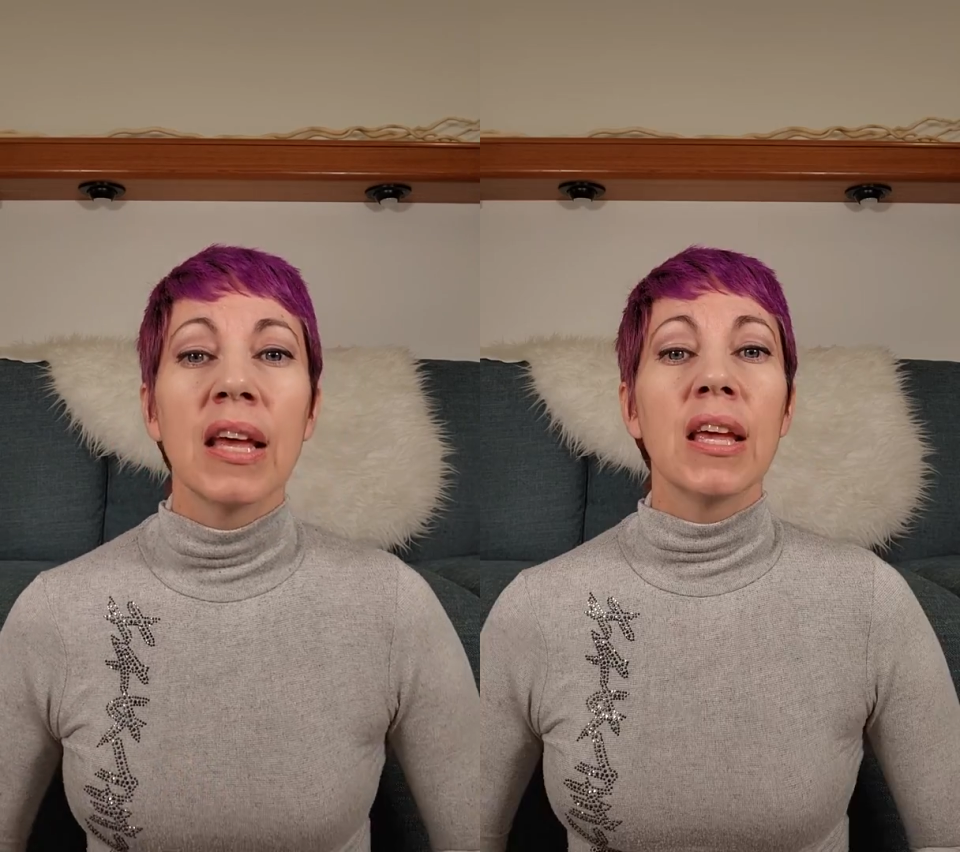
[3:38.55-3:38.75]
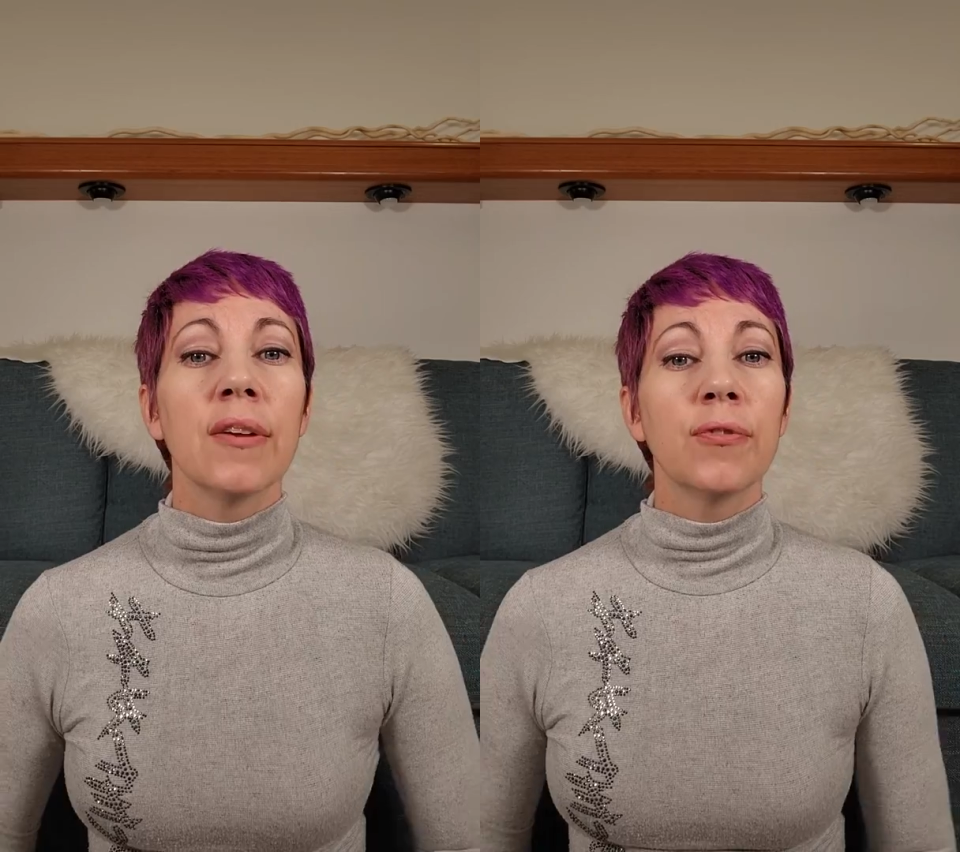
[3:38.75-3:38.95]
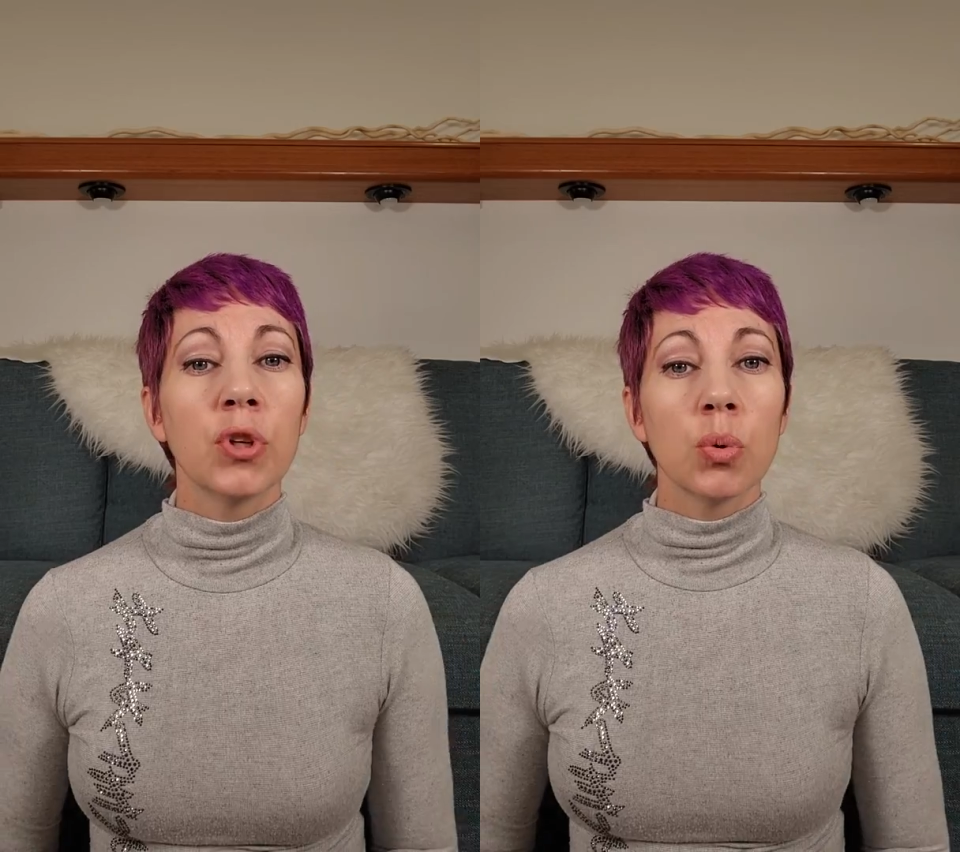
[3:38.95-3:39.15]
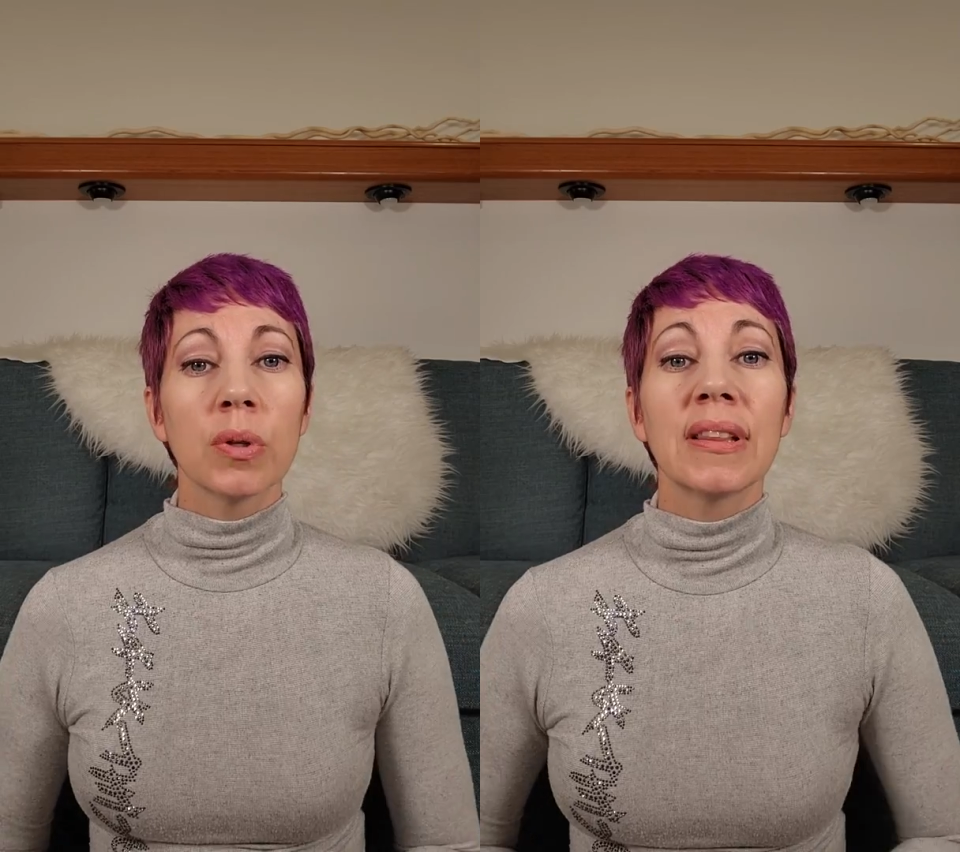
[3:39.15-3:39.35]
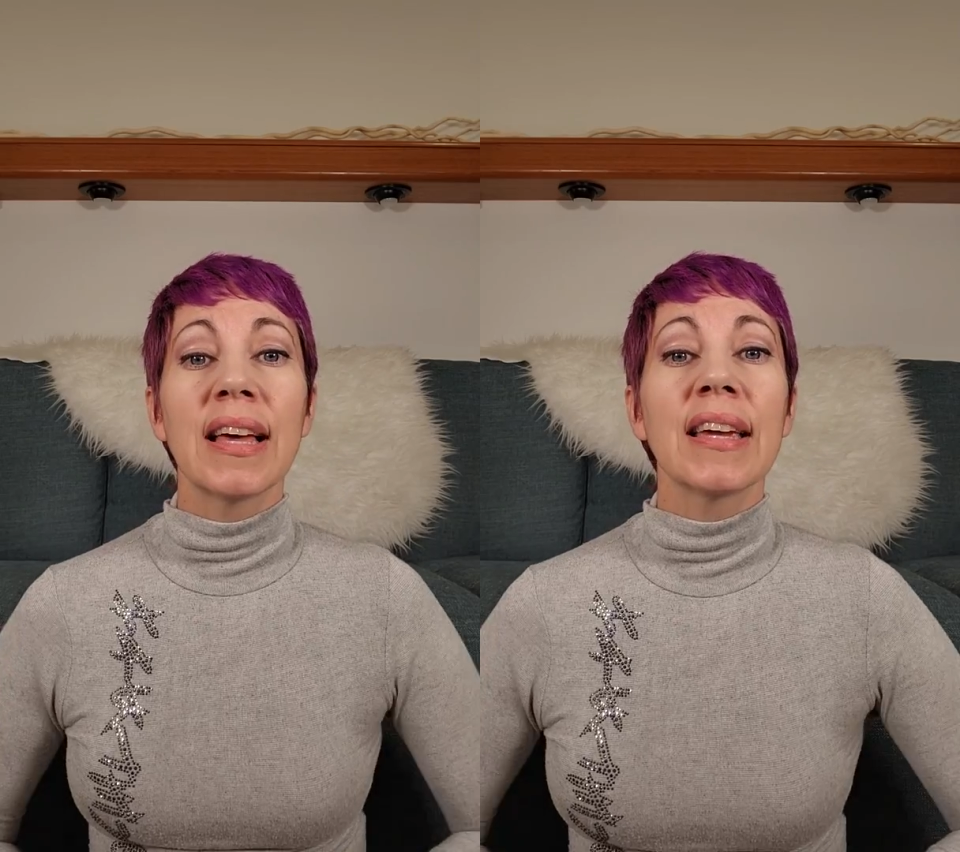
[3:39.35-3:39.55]
If you
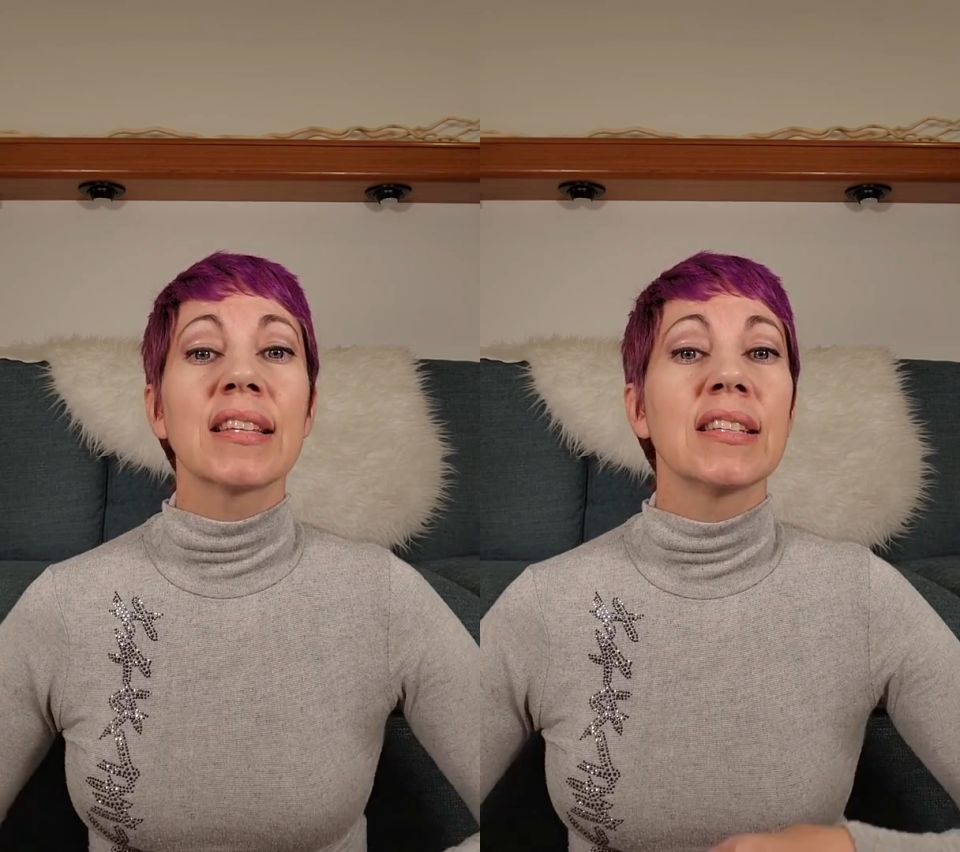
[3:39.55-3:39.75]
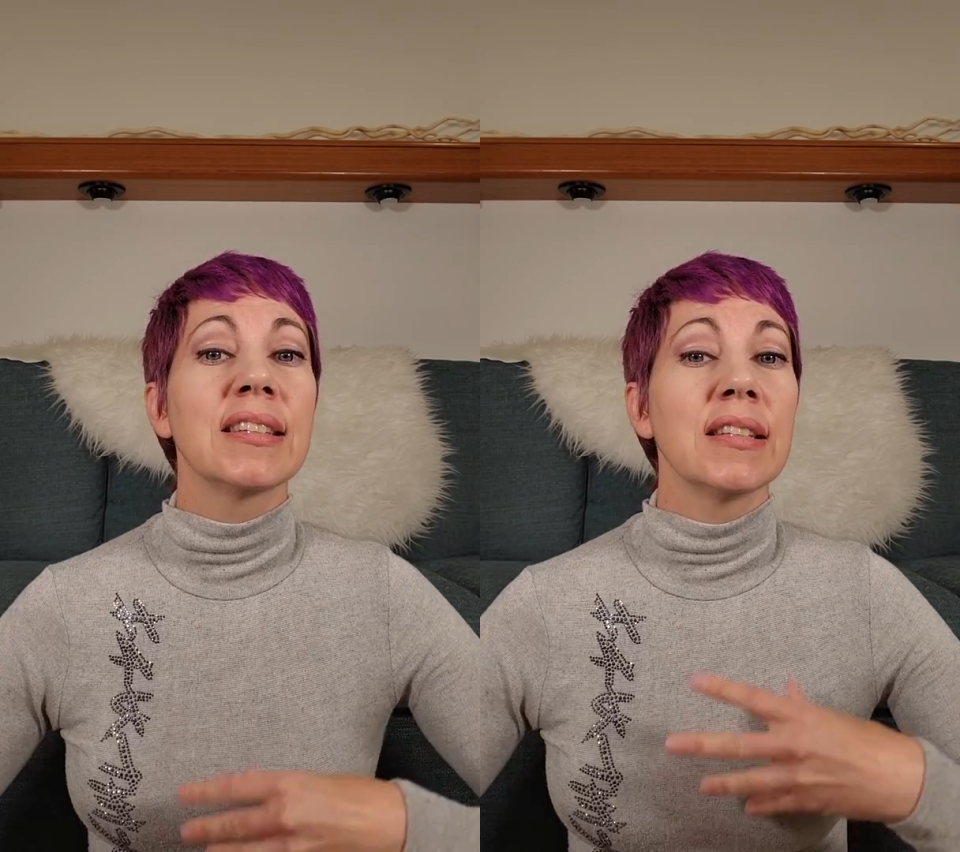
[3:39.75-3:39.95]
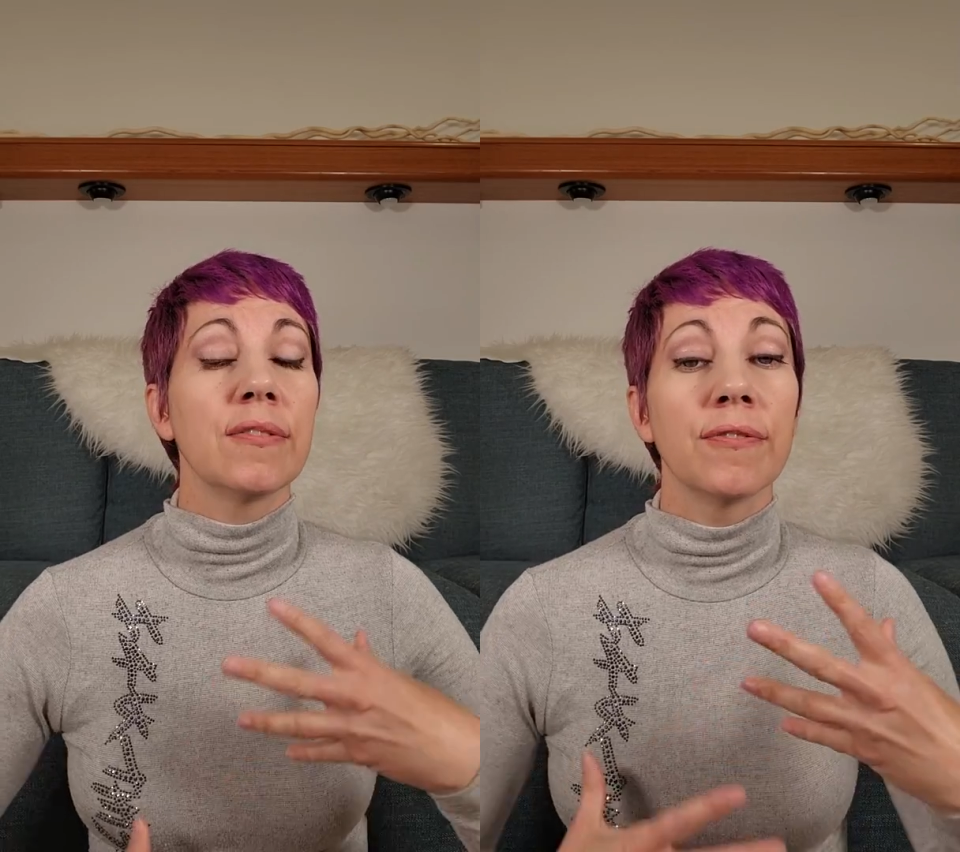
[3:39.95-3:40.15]
would like to see